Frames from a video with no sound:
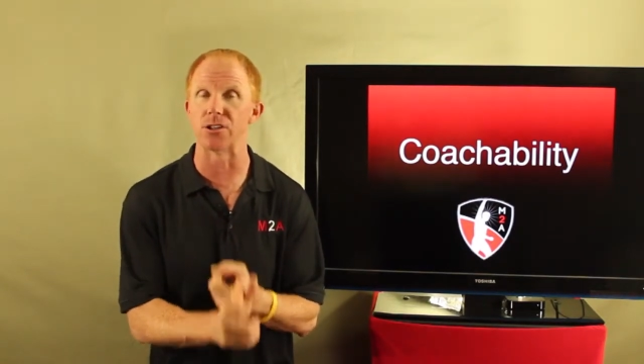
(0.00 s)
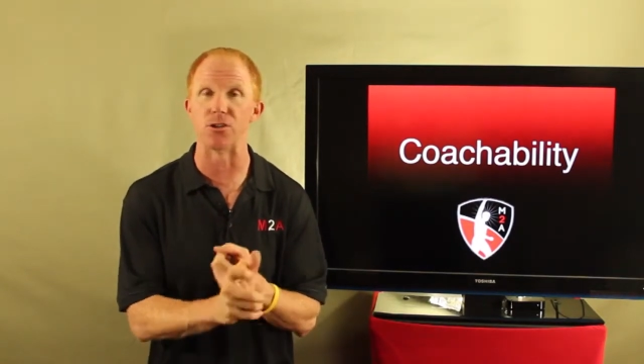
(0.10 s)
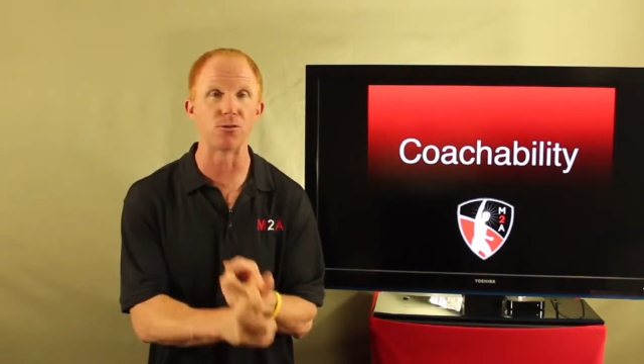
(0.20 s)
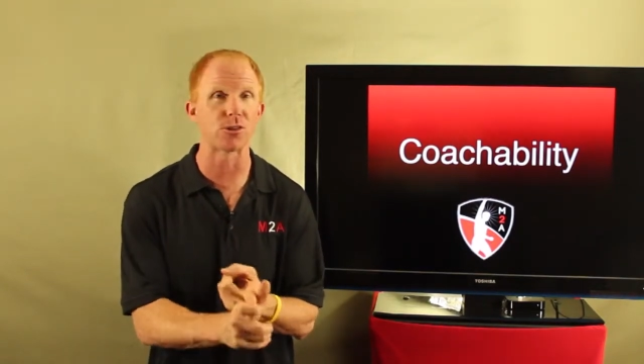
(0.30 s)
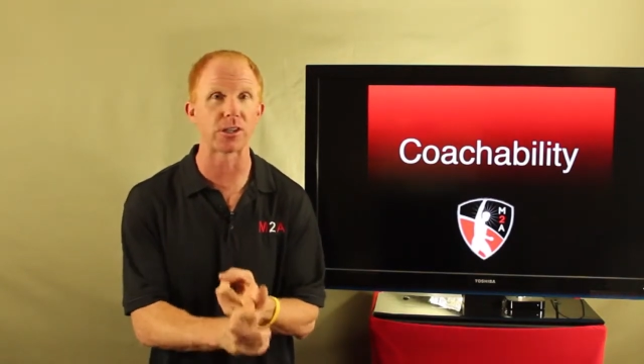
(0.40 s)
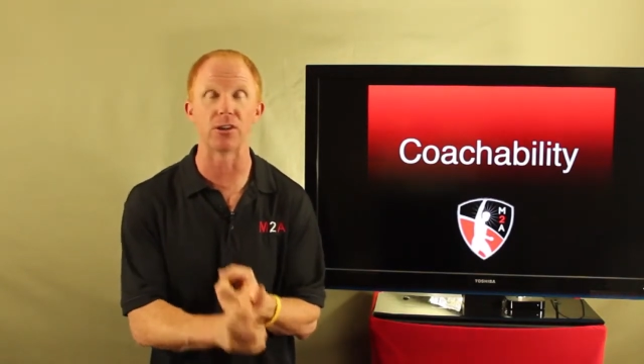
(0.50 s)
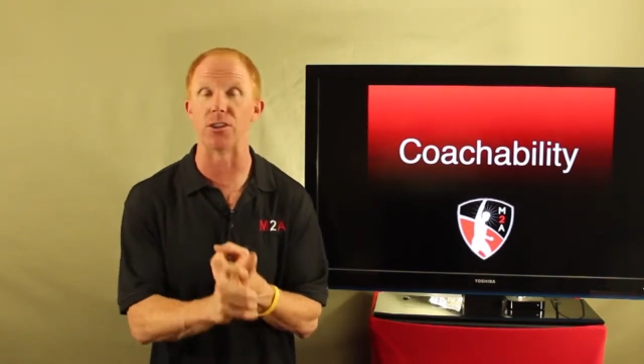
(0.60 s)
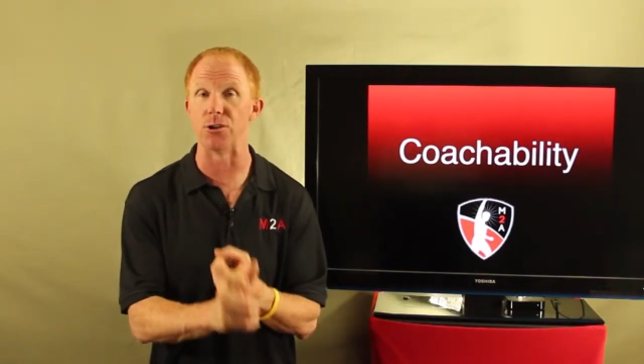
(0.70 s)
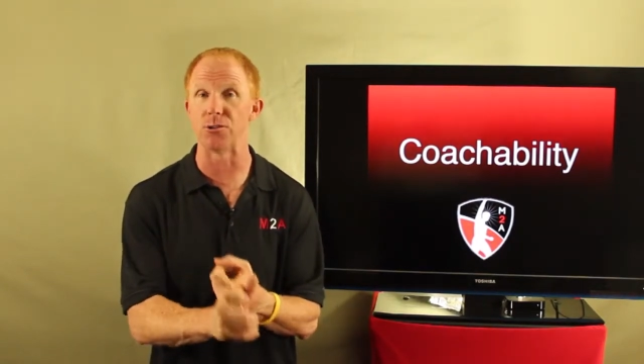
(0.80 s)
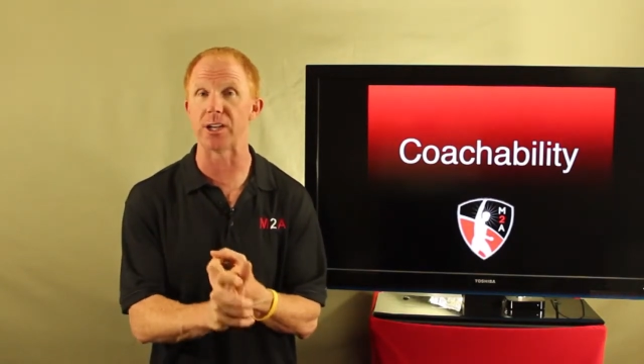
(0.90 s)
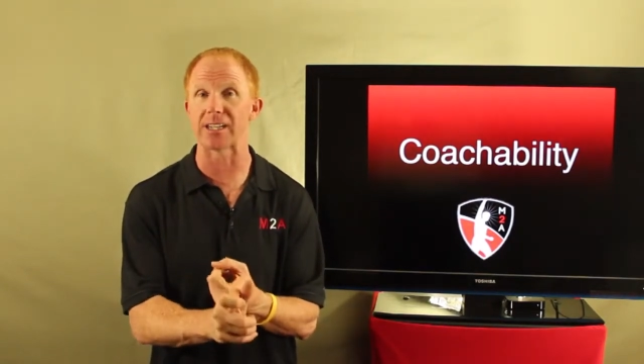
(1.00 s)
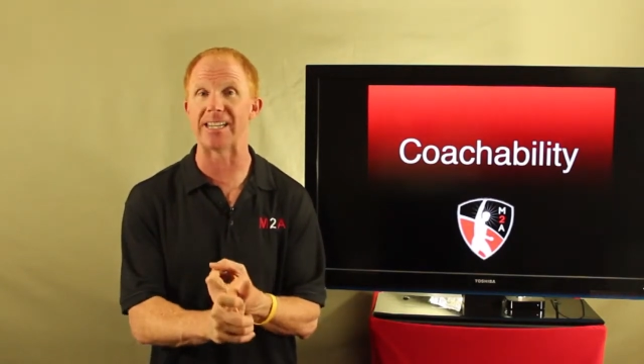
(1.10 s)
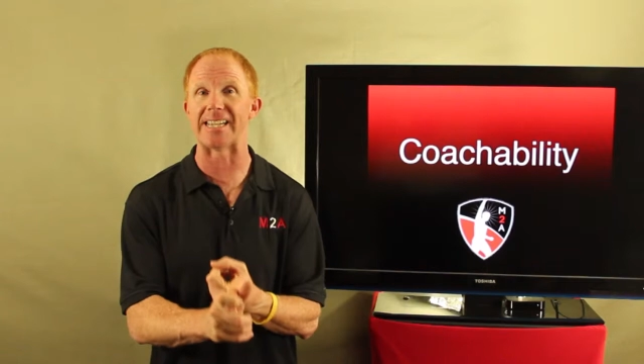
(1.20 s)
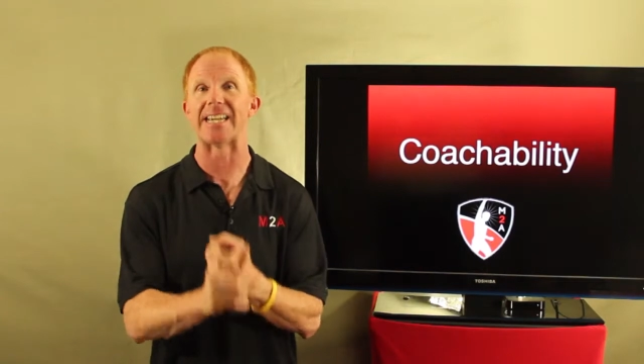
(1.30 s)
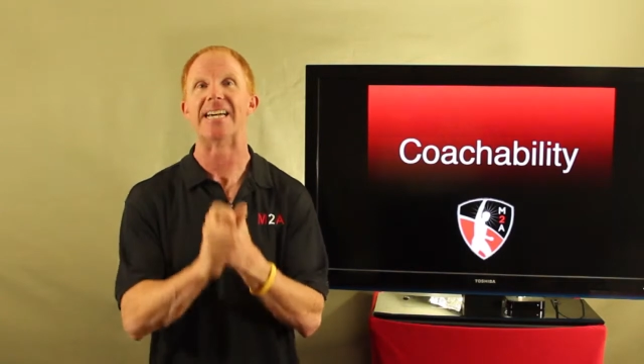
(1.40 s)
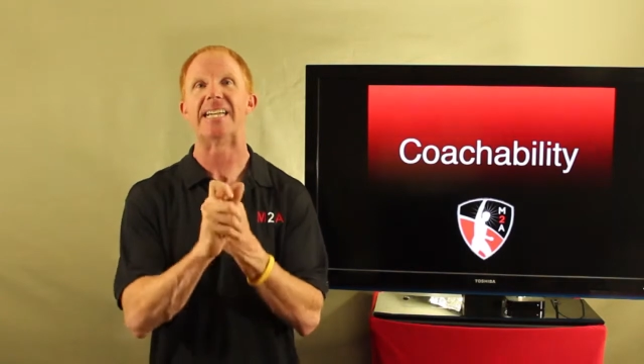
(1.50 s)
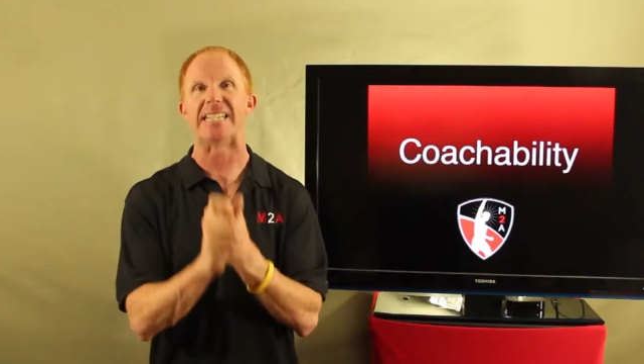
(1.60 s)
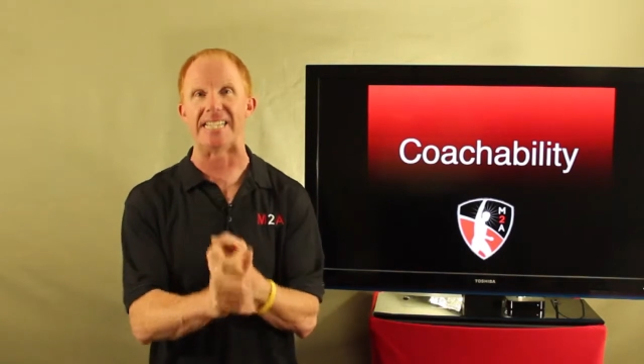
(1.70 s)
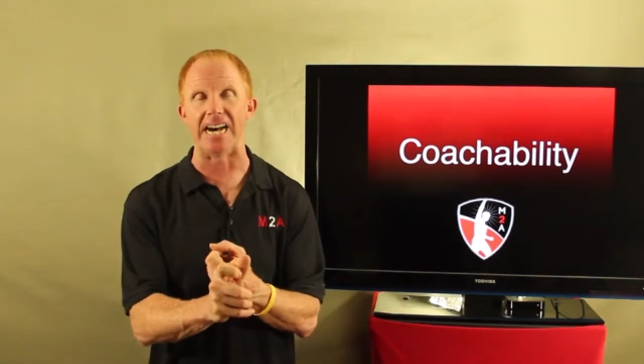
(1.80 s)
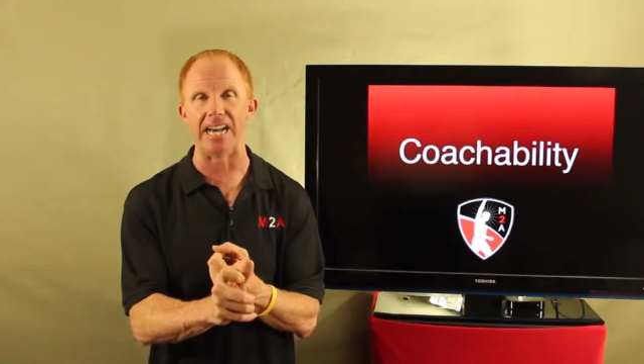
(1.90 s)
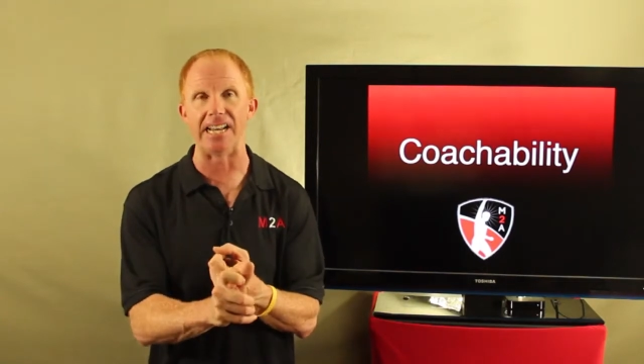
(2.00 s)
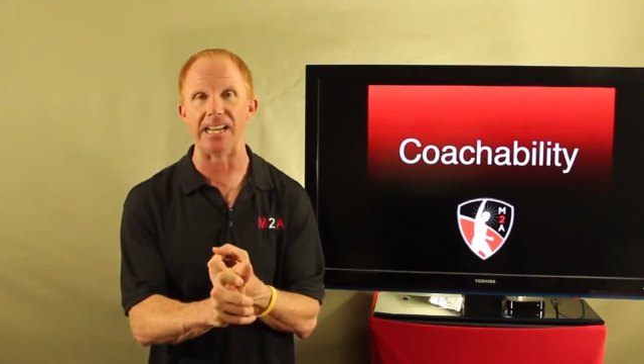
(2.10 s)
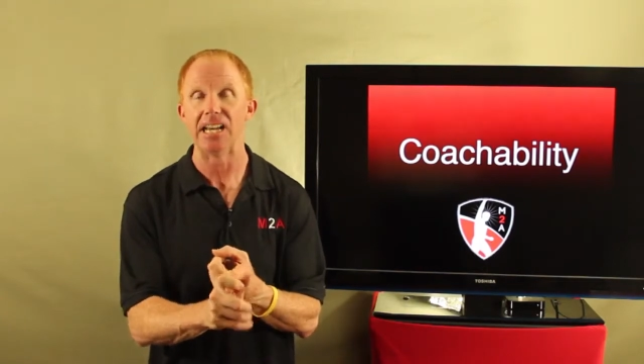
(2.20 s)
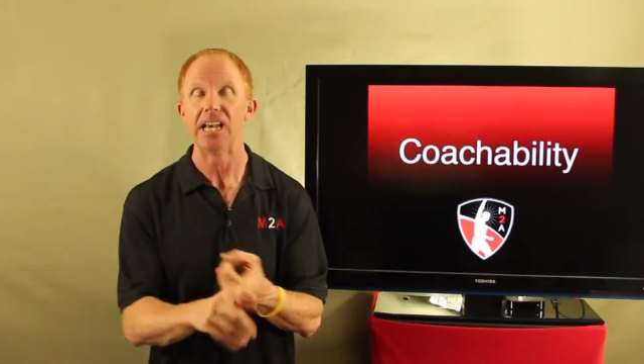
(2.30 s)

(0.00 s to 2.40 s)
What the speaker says: the new skill, the new technique done.